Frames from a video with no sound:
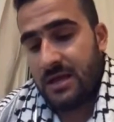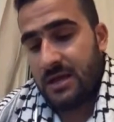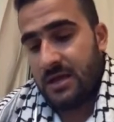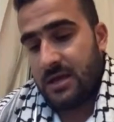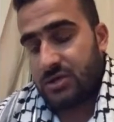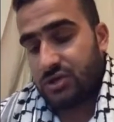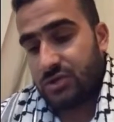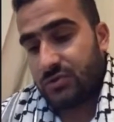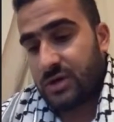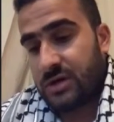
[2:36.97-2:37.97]
in
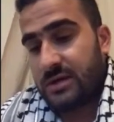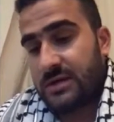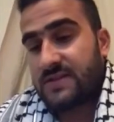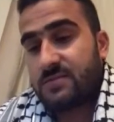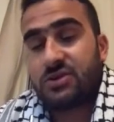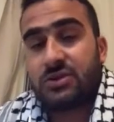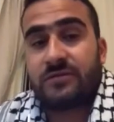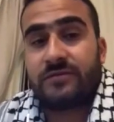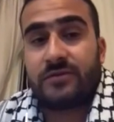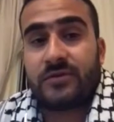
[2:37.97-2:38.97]
general, and especially
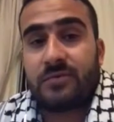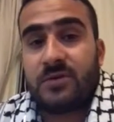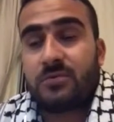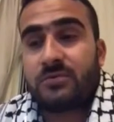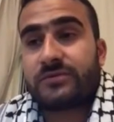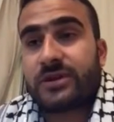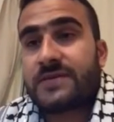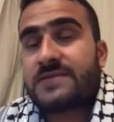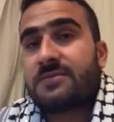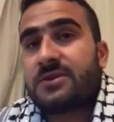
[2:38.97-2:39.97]
for the people of
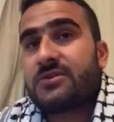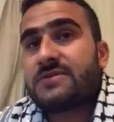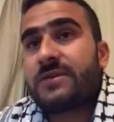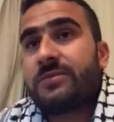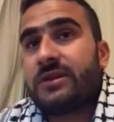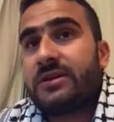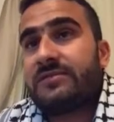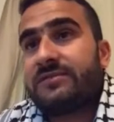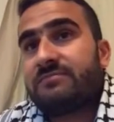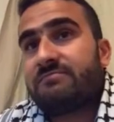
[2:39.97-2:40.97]
Gaza, because I believe
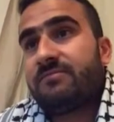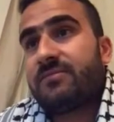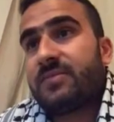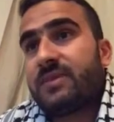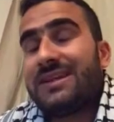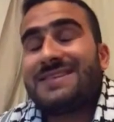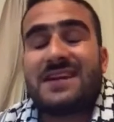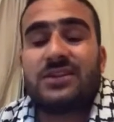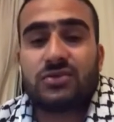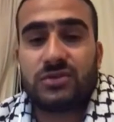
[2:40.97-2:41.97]
it's a
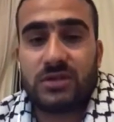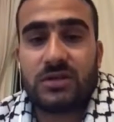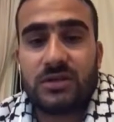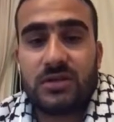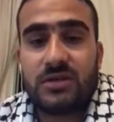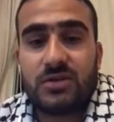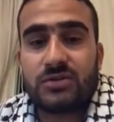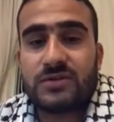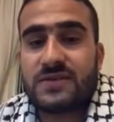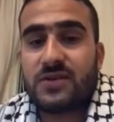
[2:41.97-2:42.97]
duty. You
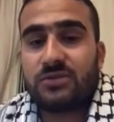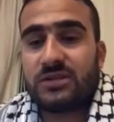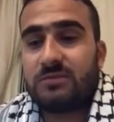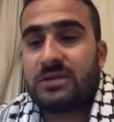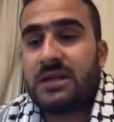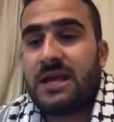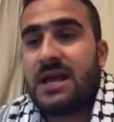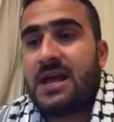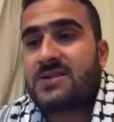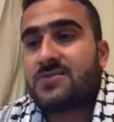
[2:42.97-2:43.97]
understand what I mean?
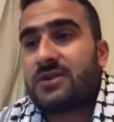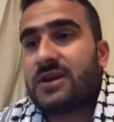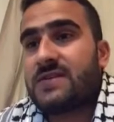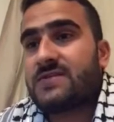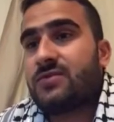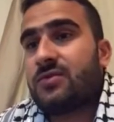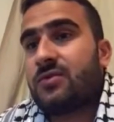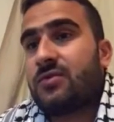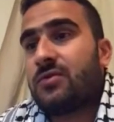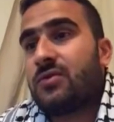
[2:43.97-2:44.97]
As long as
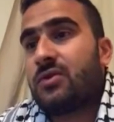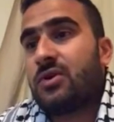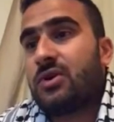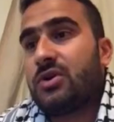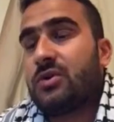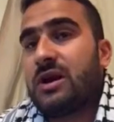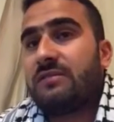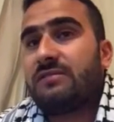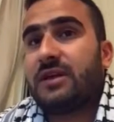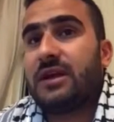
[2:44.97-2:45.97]
you
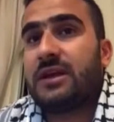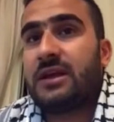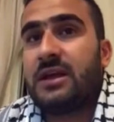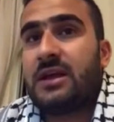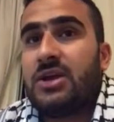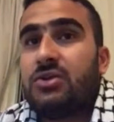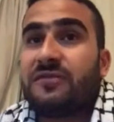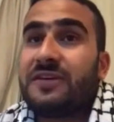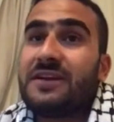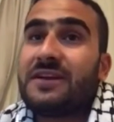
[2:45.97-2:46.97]
have like, you
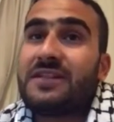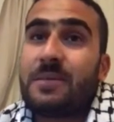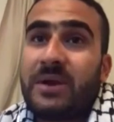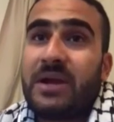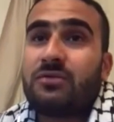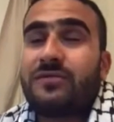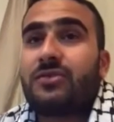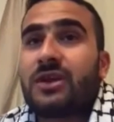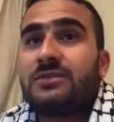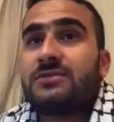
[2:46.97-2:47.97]
feel the pain of your
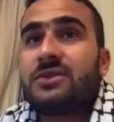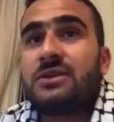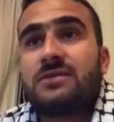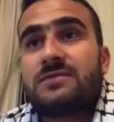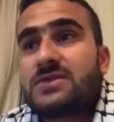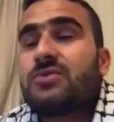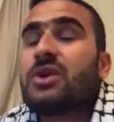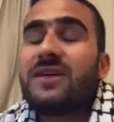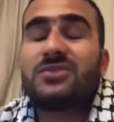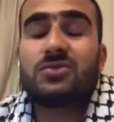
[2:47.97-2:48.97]
country, so you have
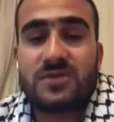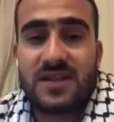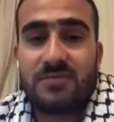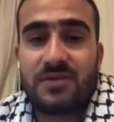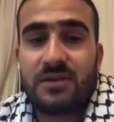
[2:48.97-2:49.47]
to do something,